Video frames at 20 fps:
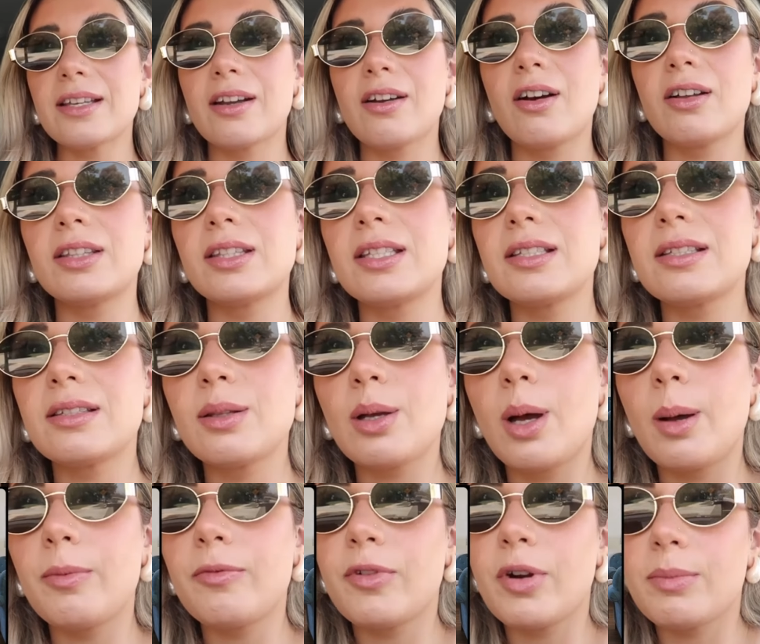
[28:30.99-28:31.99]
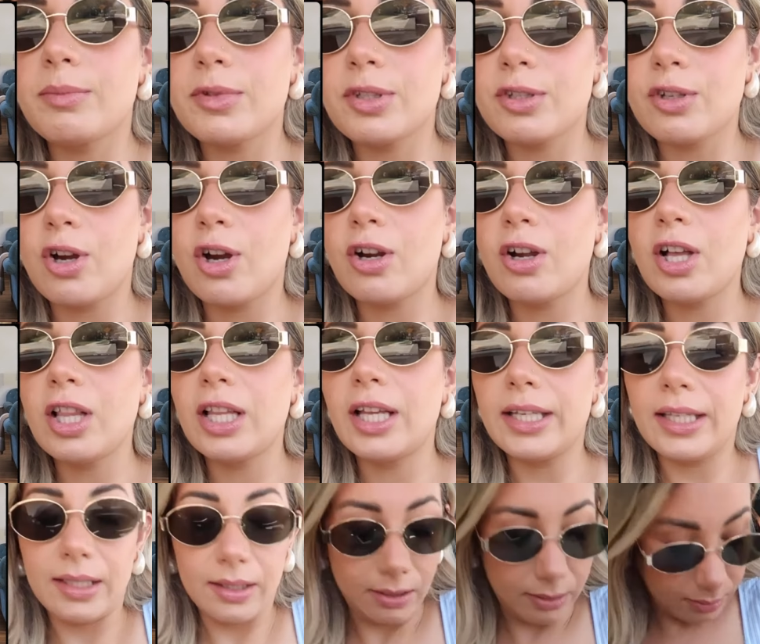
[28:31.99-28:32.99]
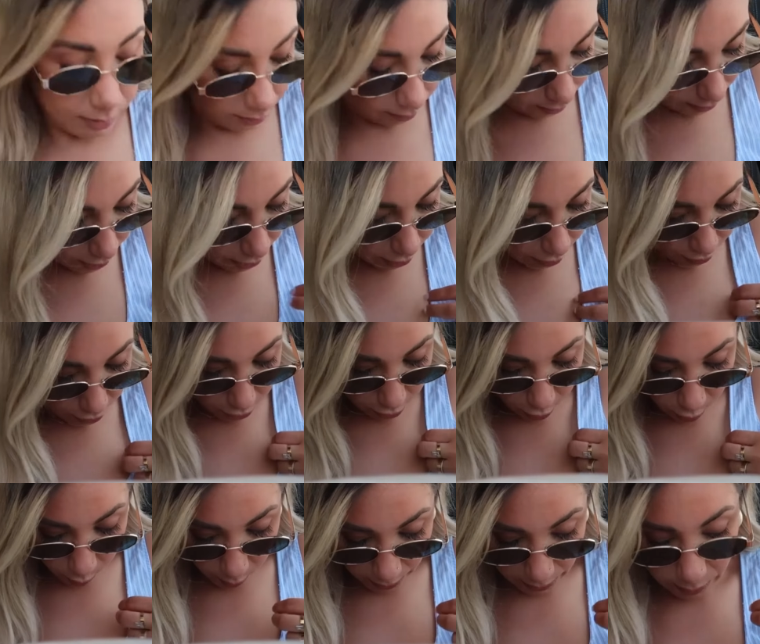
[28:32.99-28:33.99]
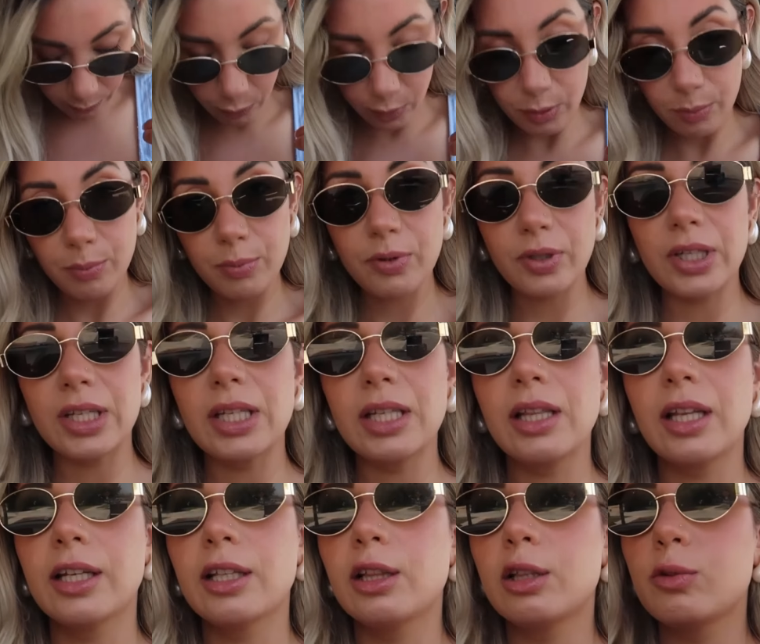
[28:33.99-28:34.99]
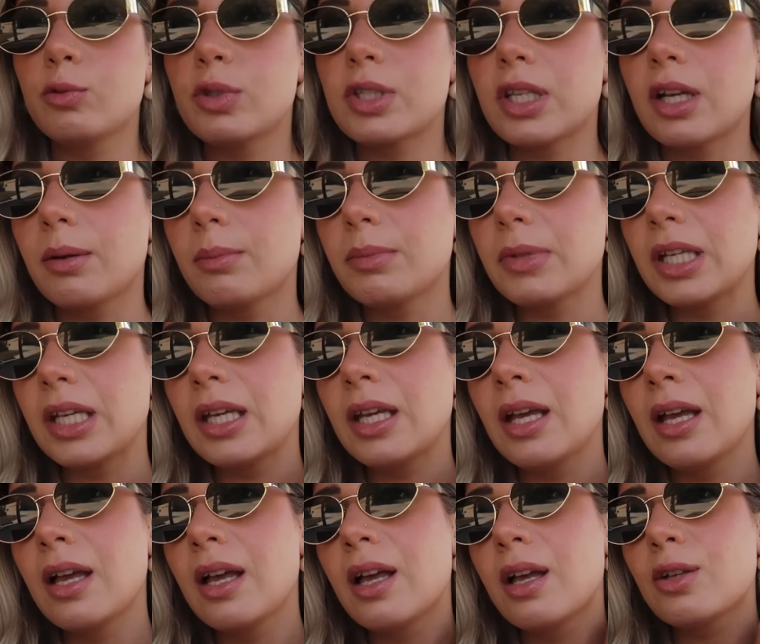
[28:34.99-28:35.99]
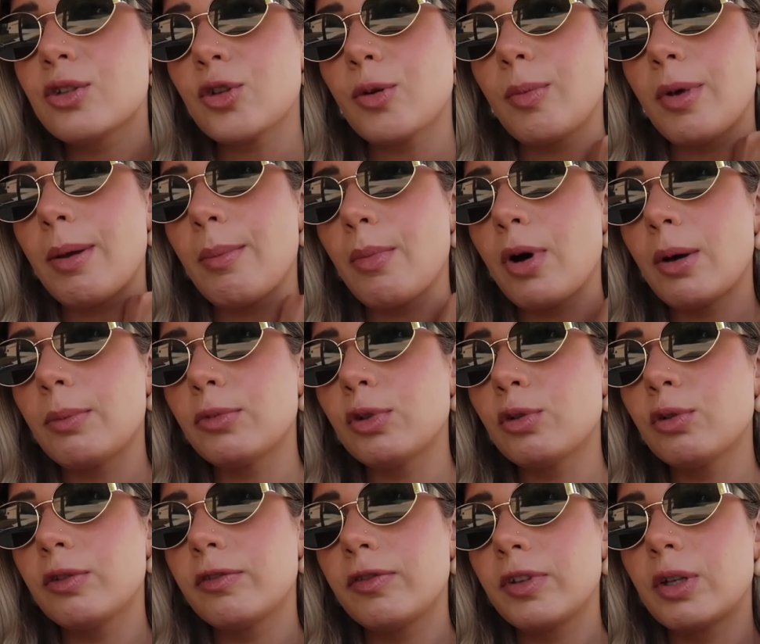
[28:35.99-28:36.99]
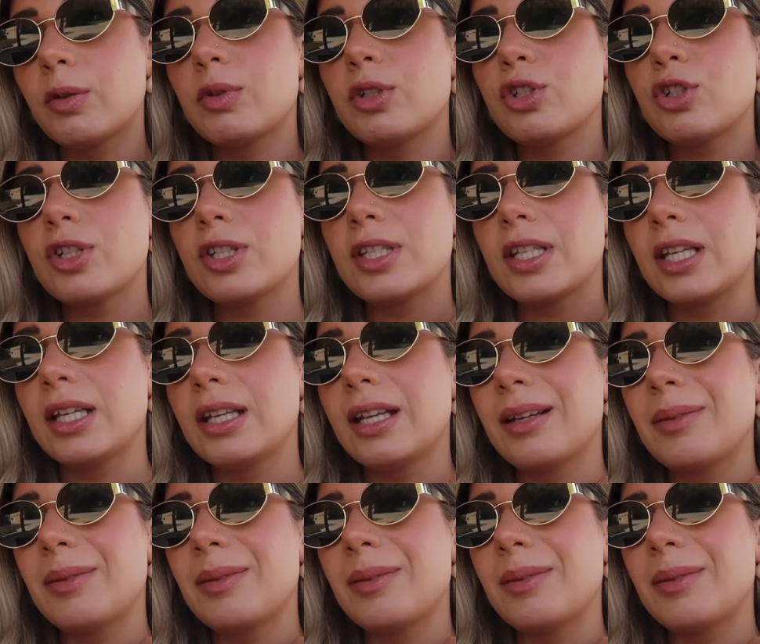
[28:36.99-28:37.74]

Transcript: I got this top from Zara like years ago, and it was pretty like loose on me, so my mom took a few inches in.